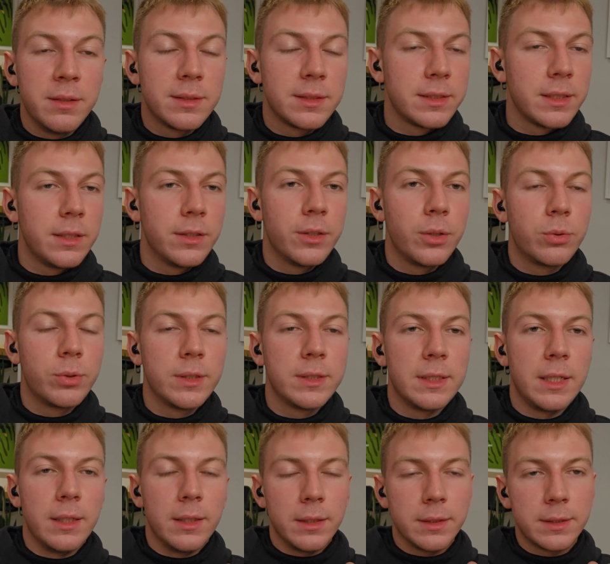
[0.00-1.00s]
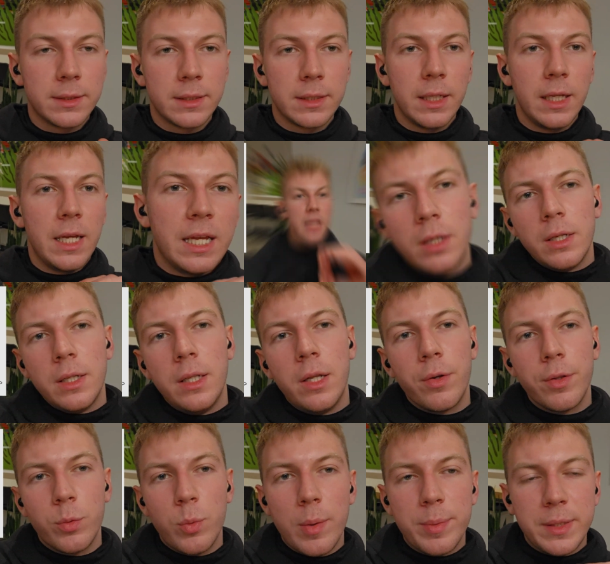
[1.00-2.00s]
still no results. Now
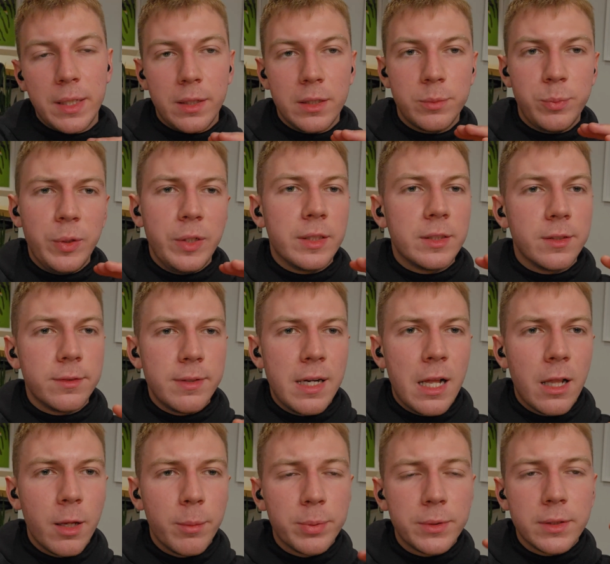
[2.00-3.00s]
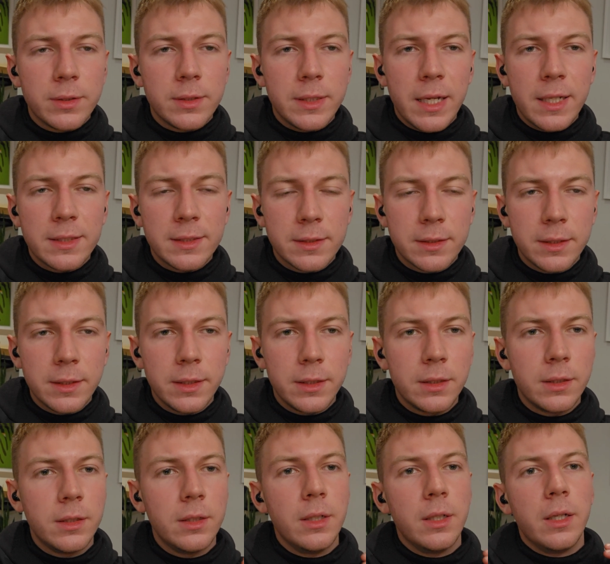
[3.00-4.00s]
the website is being developed, tested,
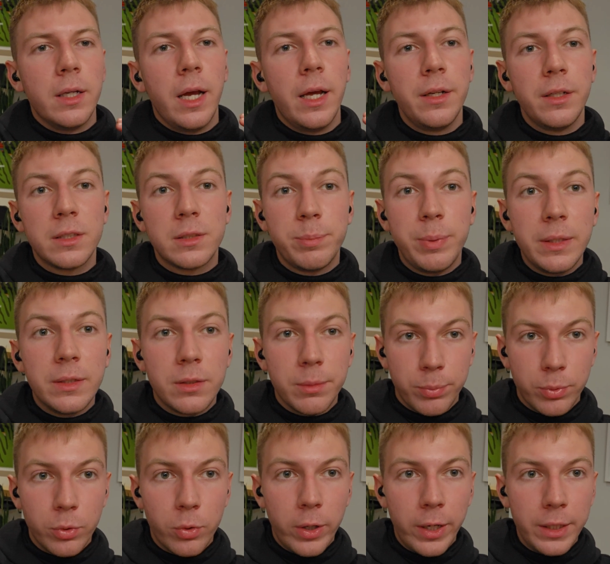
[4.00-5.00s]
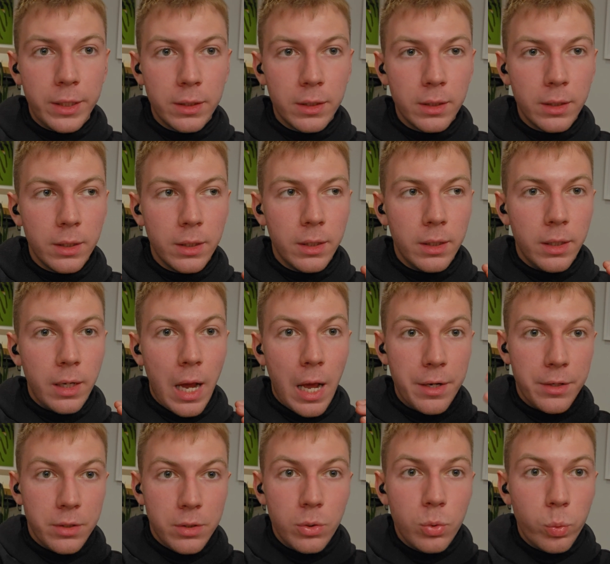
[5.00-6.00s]
and it's been deployed.
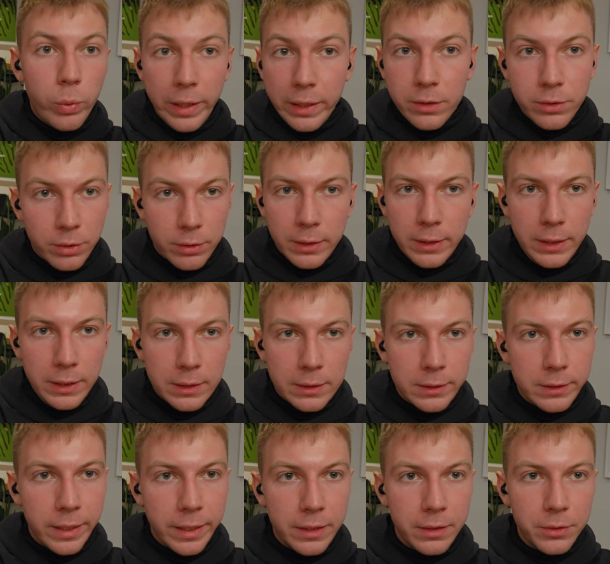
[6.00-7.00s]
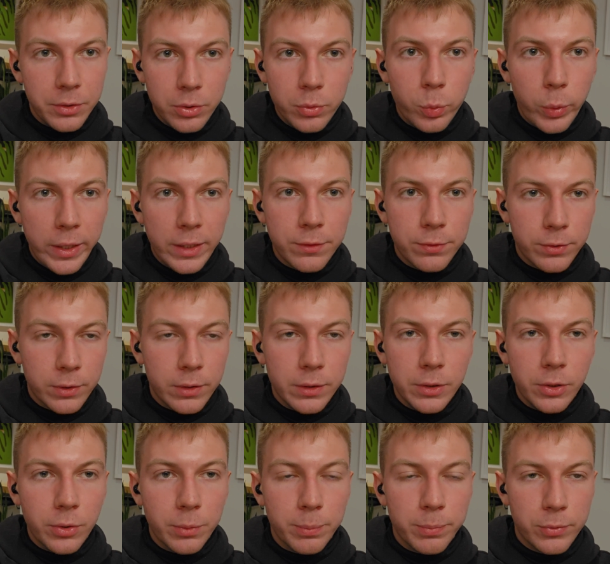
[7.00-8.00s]
And you wait your leads, like you wait for
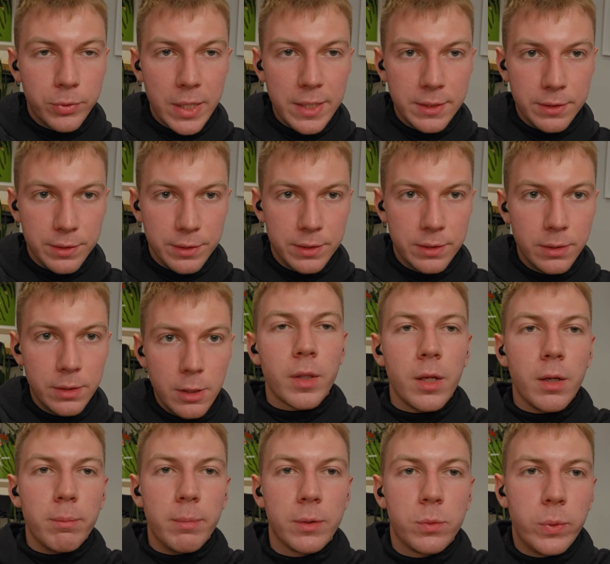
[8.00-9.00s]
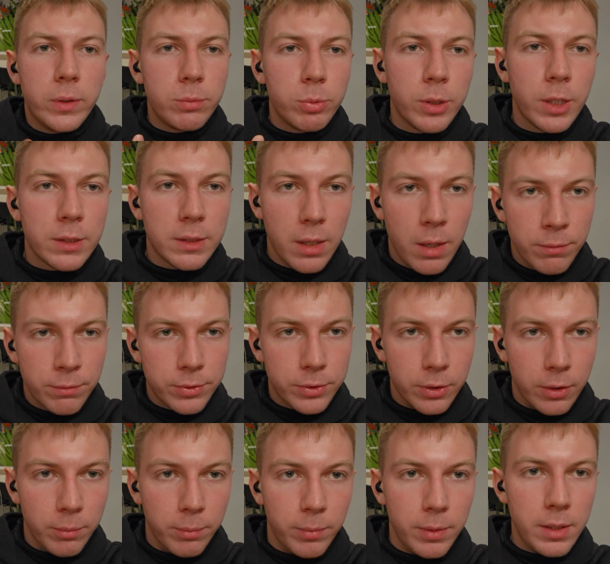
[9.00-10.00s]
your presence. But where would it come
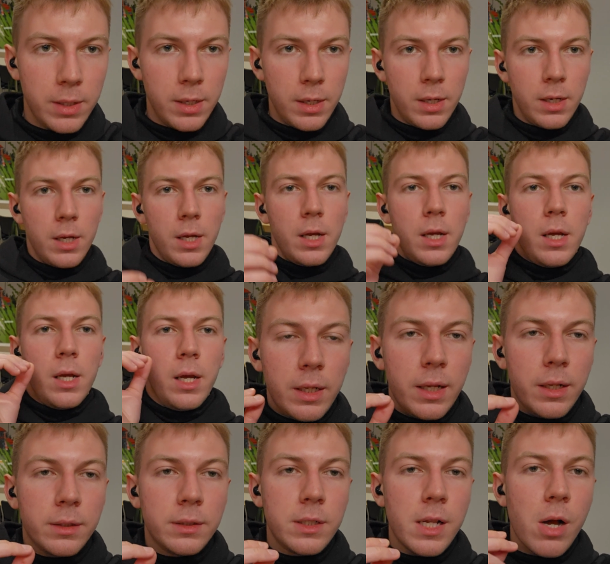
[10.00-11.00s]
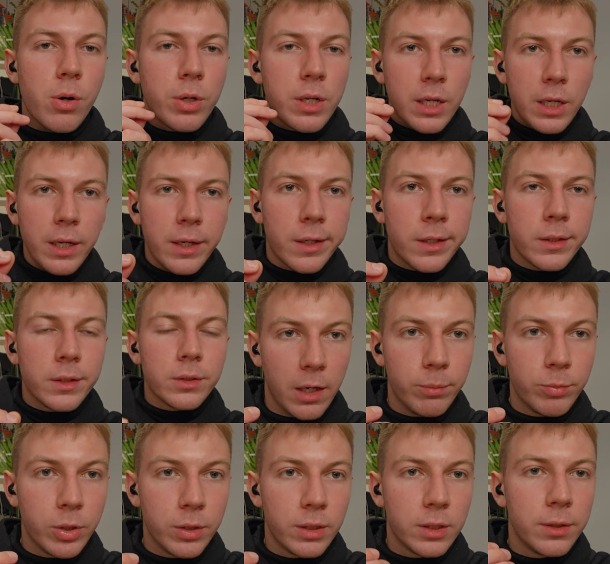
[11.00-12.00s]
from? And now here,
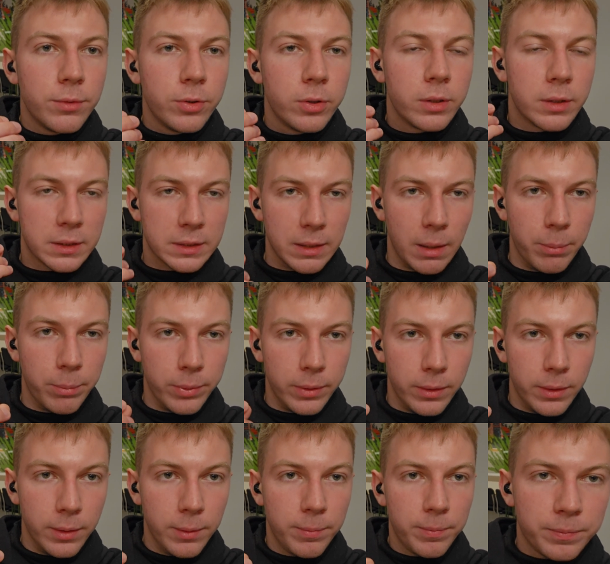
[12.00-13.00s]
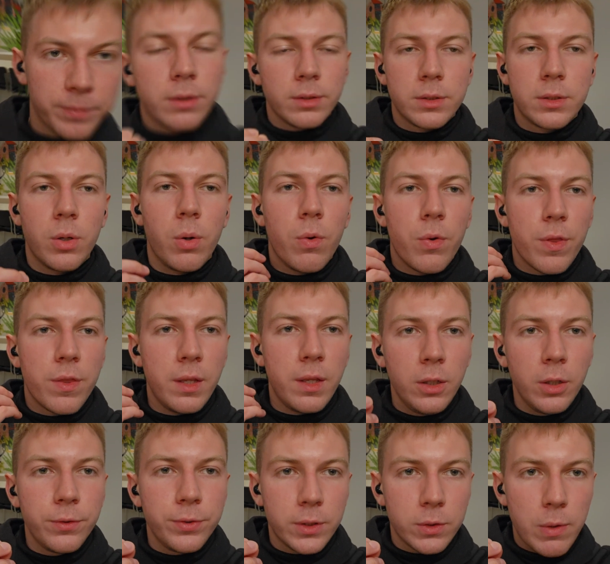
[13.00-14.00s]
I'm gonna give you an example. So
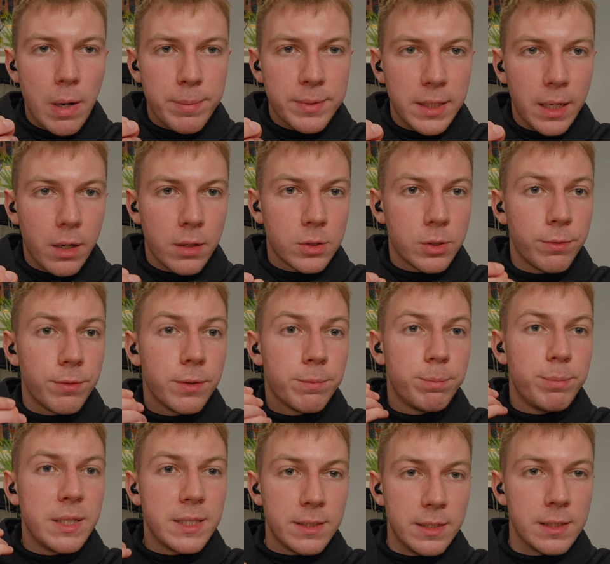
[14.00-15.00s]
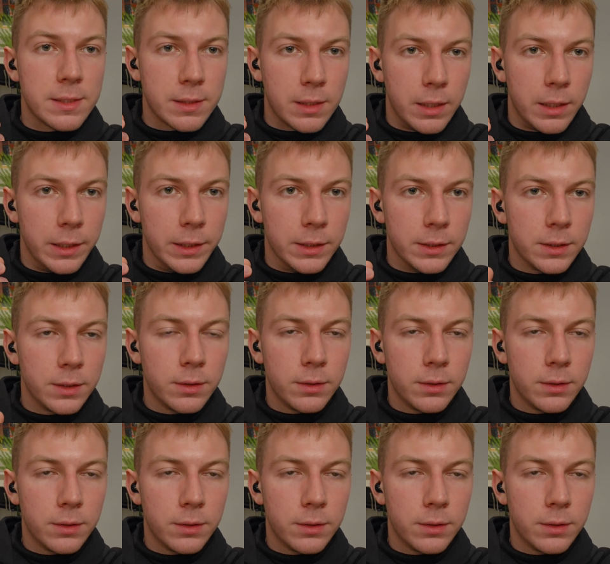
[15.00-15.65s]
think of your website as of a business card.